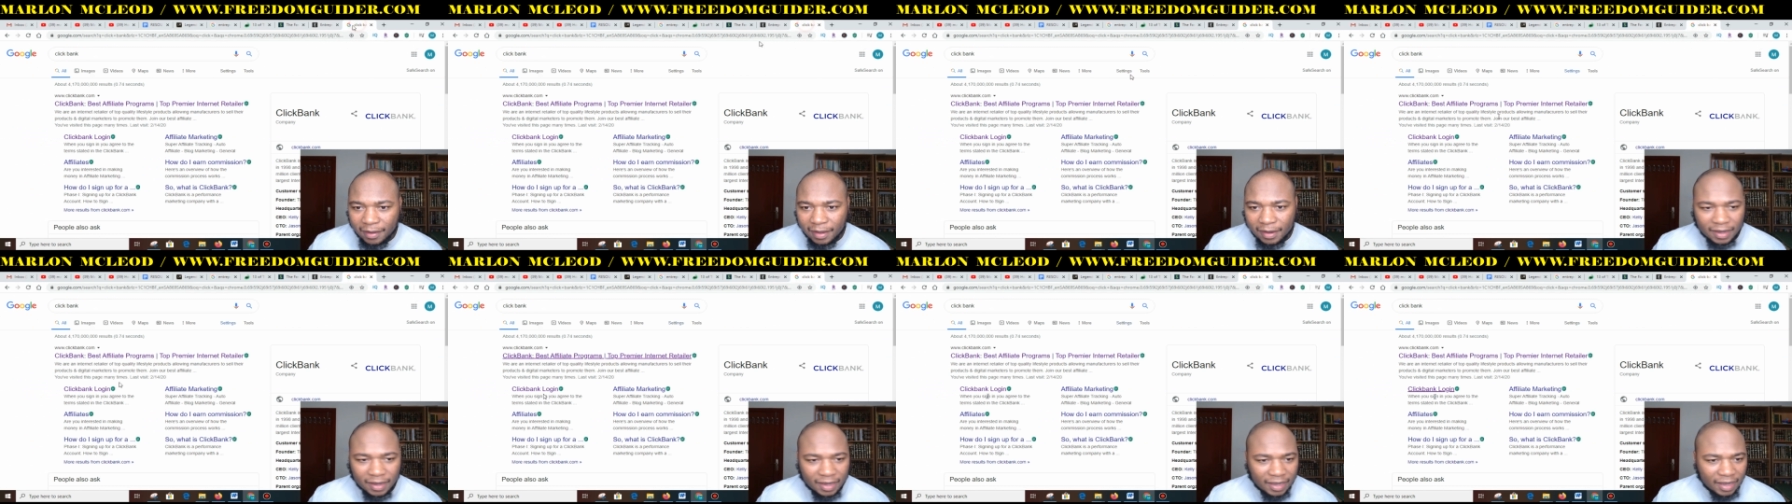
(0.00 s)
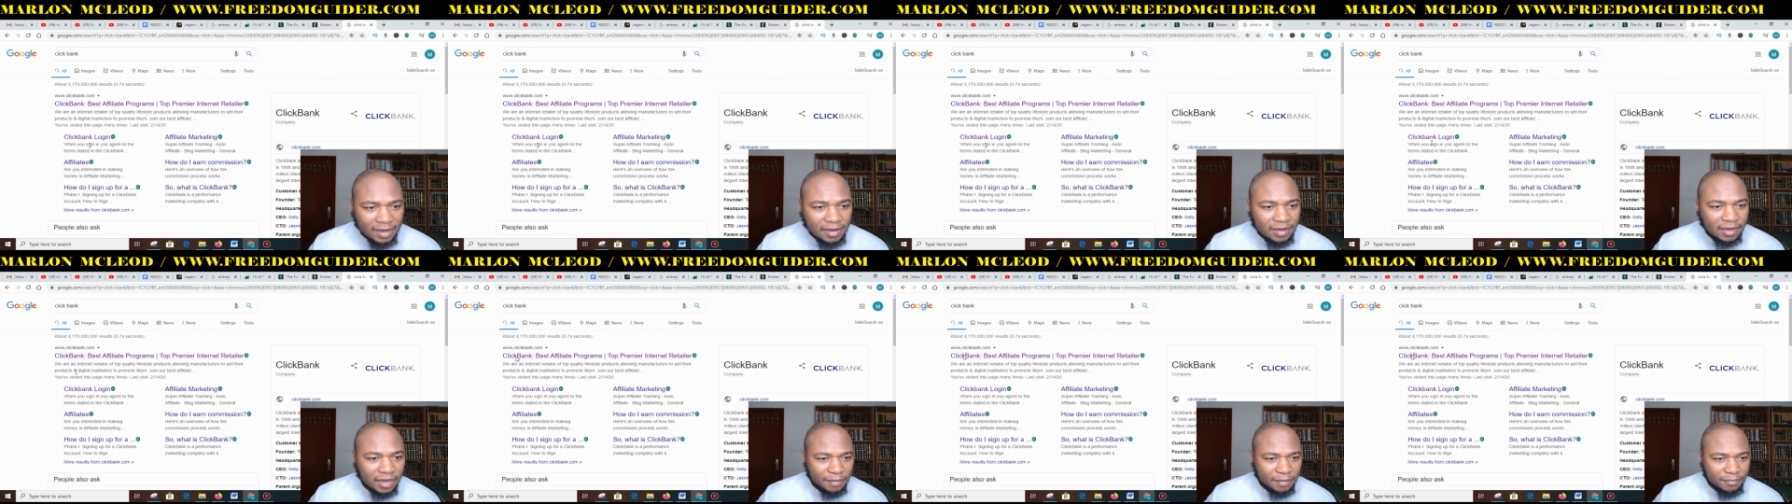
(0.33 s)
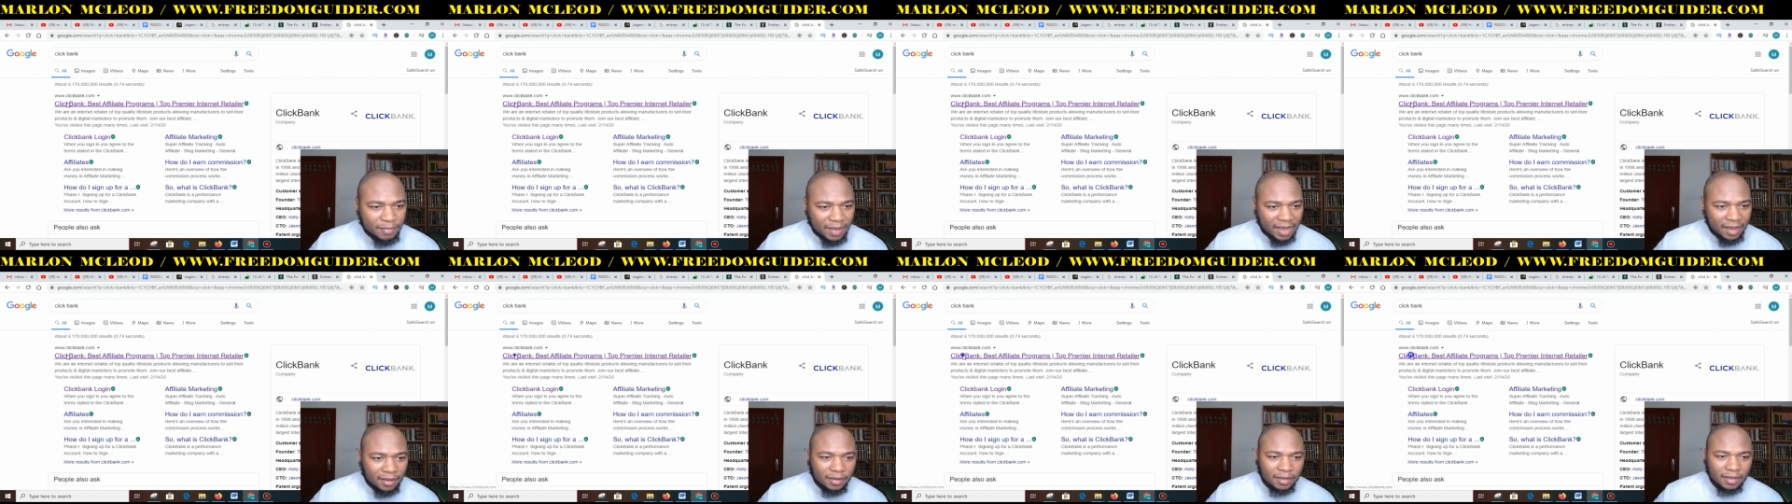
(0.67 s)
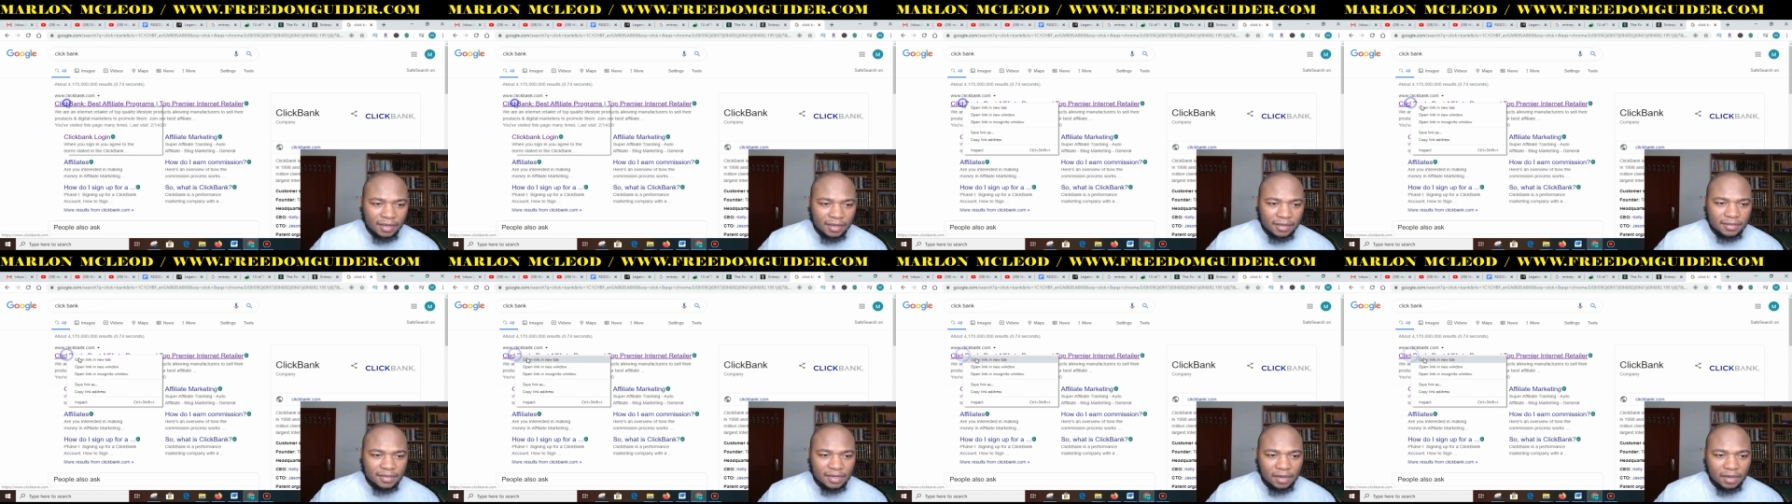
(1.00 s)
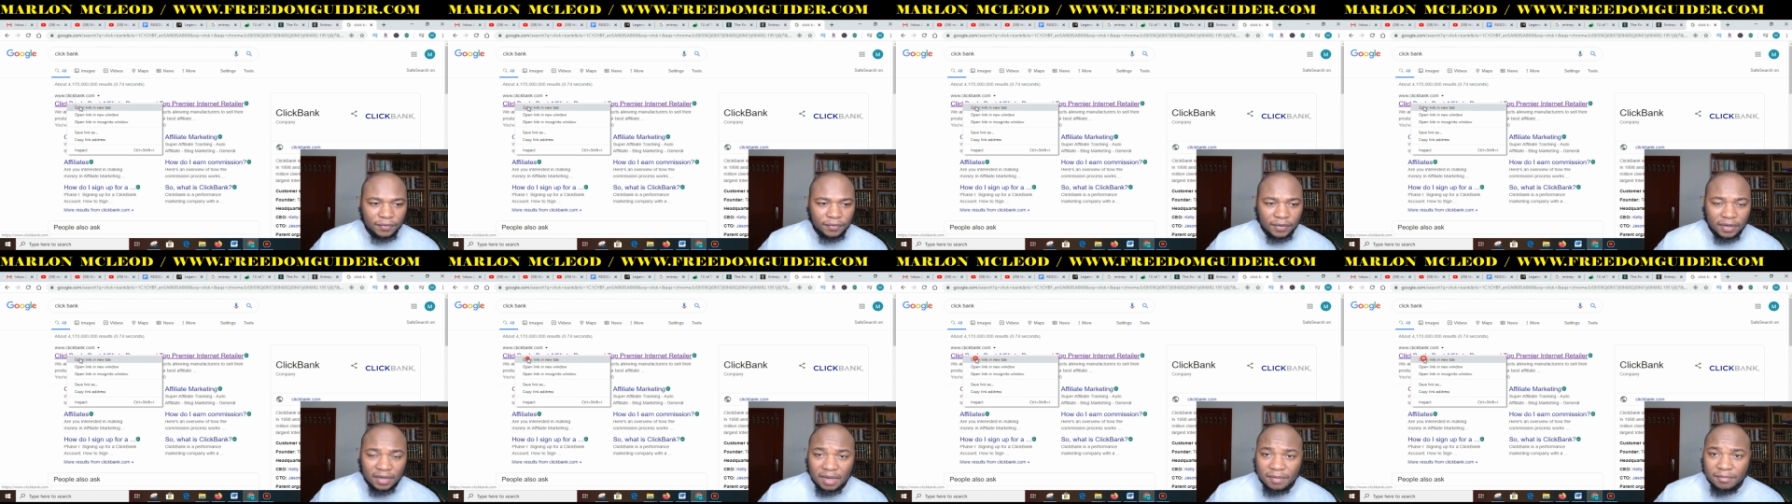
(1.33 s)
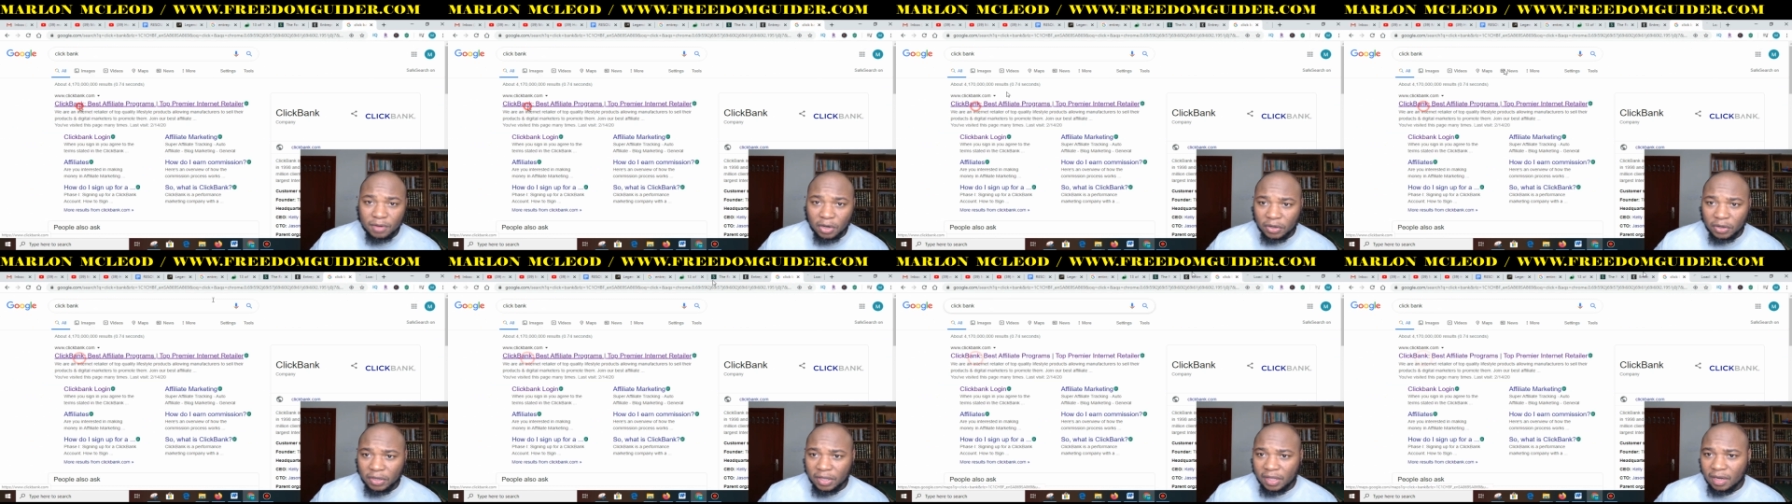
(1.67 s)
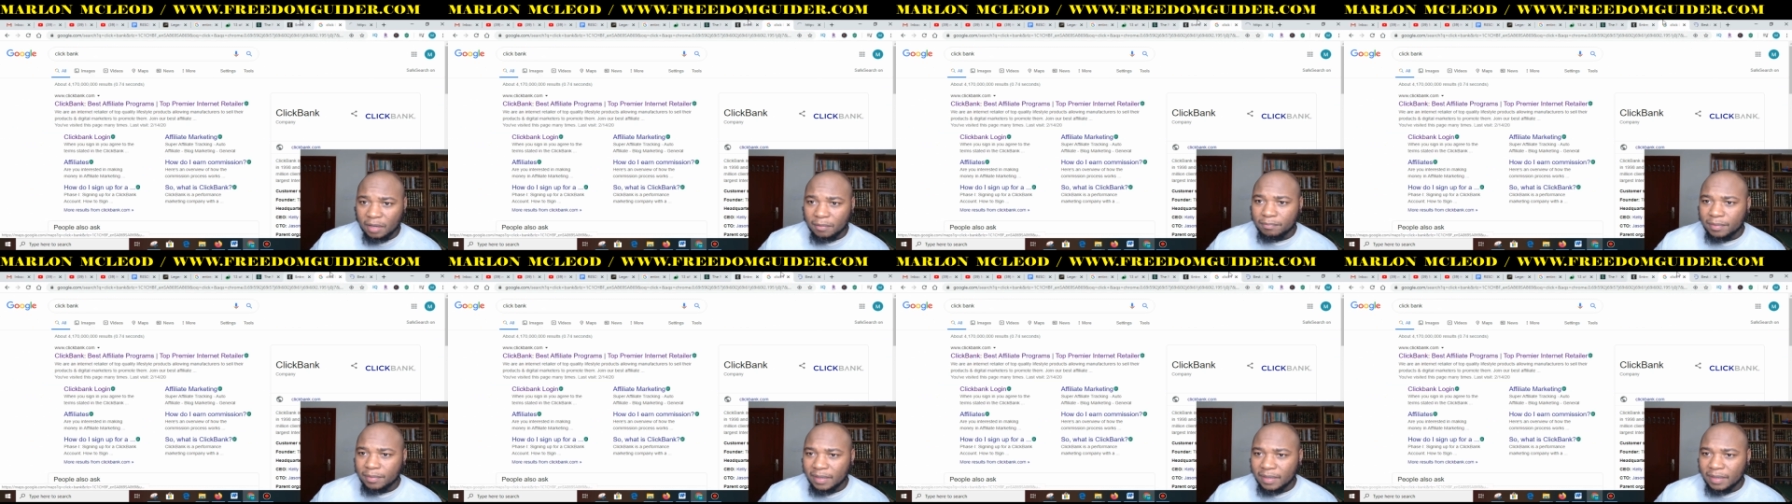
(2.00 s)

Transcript: And again, ClickBank is an affiliate marketing